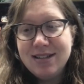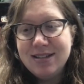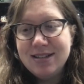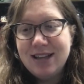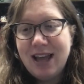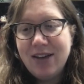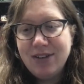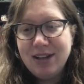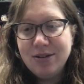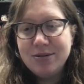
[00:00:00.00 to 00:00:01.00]
is
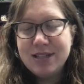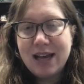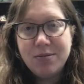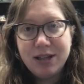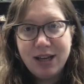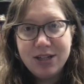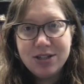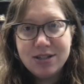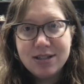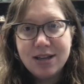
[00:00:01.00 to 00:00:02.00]
having those
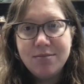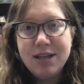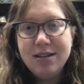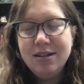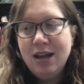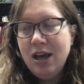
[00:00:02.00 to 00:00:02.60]
applications come in.